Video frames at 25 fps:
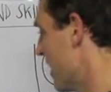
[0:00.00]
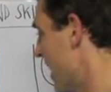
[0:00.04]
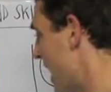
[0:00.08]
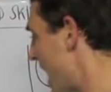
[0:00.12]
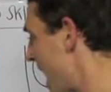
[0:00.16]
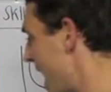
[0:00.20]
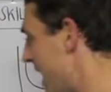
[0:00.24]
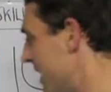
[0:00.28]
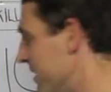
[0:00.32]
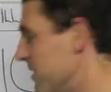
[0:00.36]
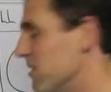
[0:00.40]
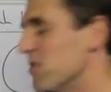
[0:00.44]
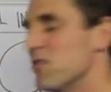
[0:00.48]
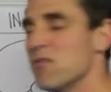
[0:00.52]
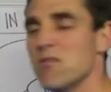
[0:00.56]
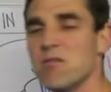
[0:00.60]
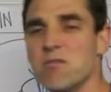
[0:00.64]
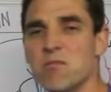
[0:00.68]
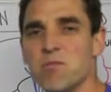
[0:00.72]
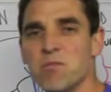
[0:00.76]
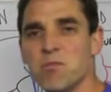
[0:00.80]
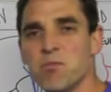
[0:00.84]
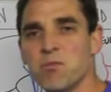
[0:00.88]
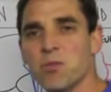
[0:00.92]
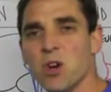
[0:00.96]
and
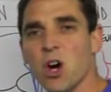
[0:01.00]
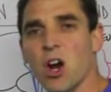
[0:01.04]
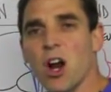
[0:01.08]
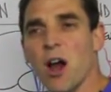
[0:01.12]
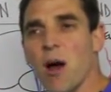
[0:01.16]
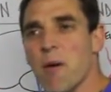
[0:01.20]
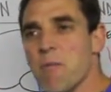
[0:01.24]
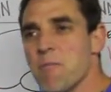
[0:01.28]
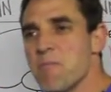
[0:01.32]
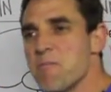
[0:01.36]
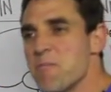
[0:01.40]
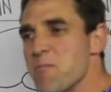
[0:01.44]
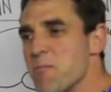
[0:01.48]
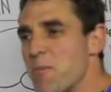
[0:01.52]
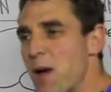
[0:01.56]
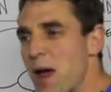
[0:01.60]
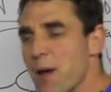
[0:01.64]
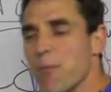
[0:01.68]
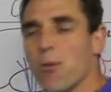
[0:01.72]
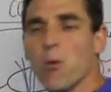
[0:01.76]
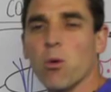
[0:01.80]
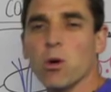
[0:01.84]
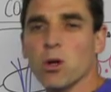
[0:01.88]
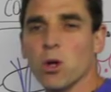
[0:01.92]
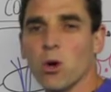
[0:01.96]
kind of
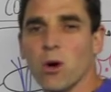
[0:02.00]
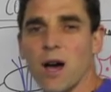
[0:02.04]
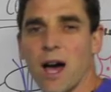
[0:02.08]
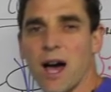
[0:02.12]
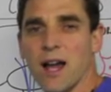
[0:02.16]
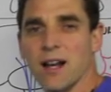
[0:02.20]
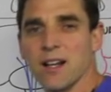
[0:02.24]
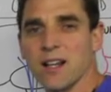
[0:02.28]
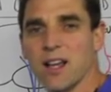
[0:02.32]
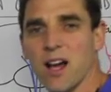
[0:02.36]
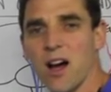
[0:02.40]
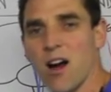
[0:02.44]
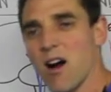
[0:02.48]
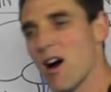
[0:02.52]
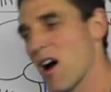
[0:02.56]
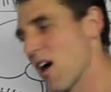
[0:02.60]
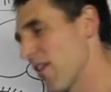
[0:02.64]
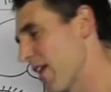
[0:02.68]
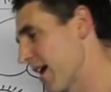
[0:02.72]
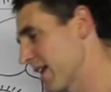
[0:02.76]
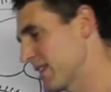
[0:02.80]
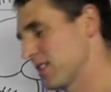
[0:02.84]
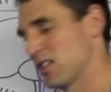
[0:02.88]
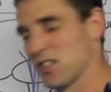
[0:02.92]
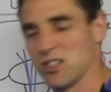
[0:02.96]
people will look at it and go, oh,
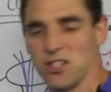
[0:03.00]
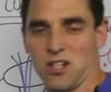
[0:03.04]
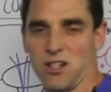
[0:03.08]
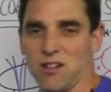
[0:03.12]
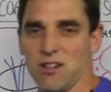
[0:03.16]
that's just,